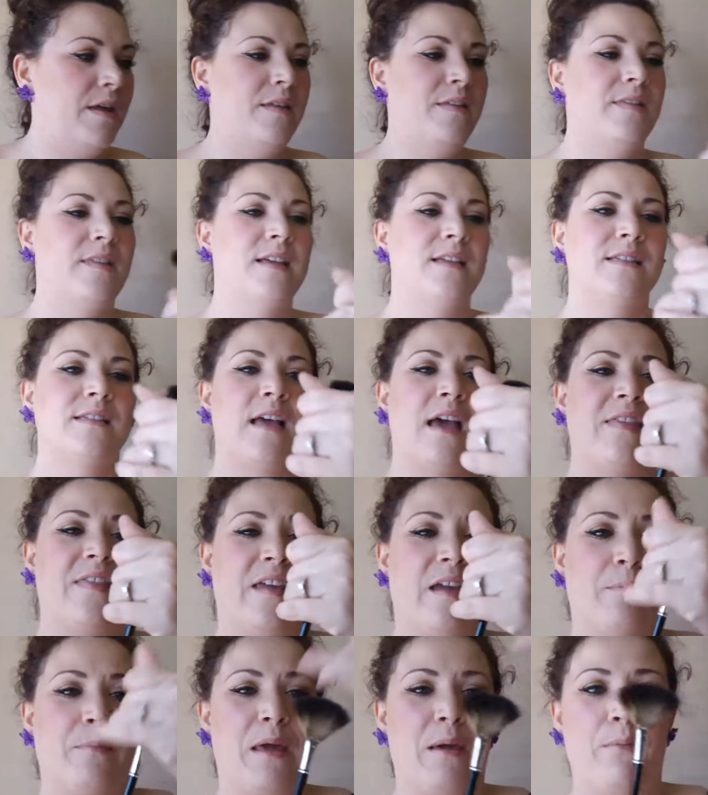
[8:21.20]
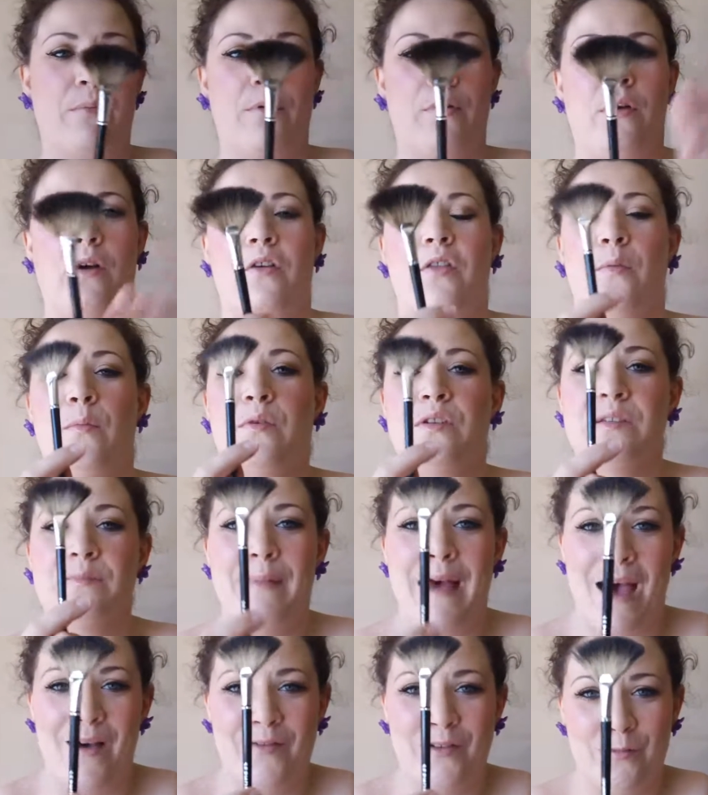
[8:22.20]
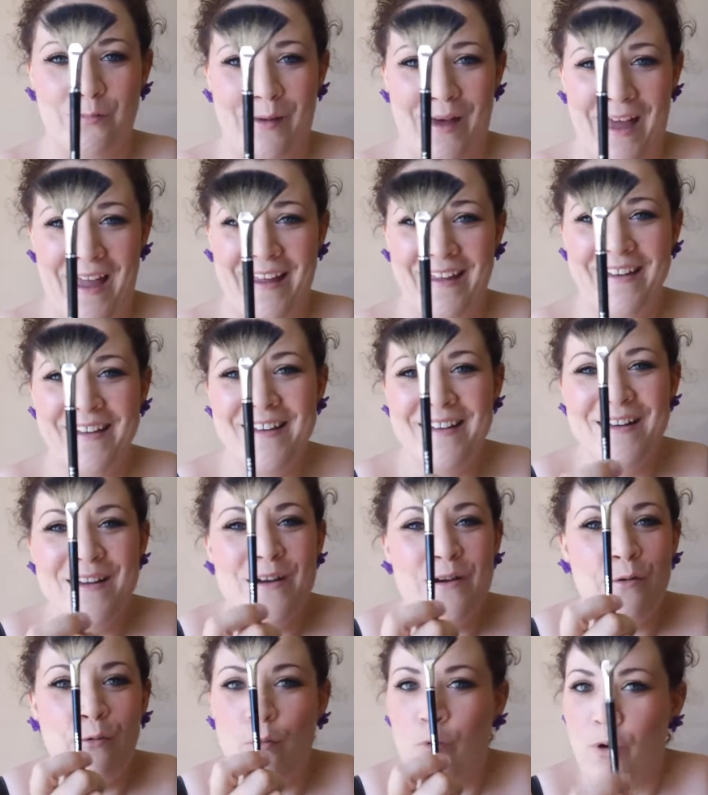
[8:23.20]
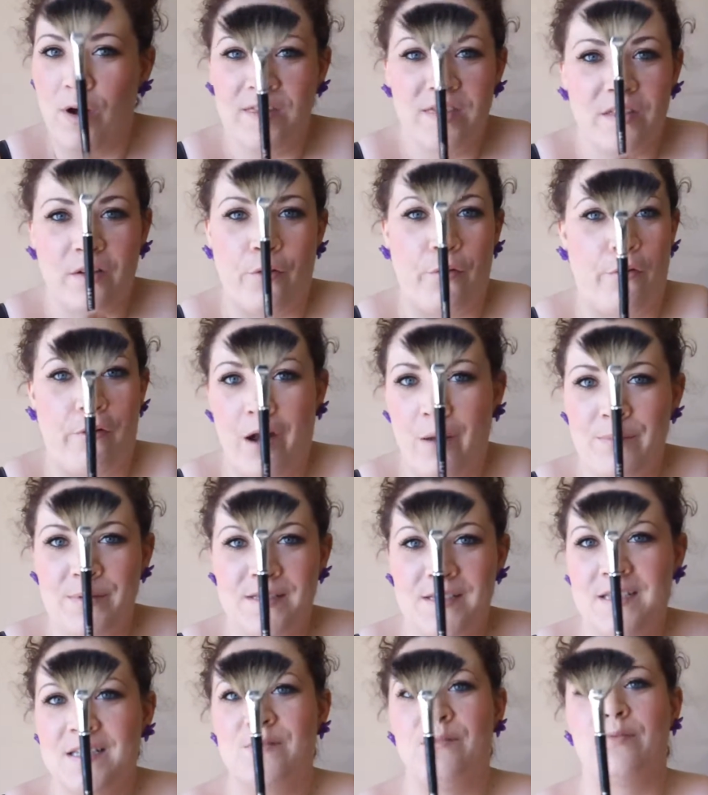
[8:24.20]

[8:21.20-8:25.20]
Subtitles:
This, I think people are the most baffled by. What the crap is this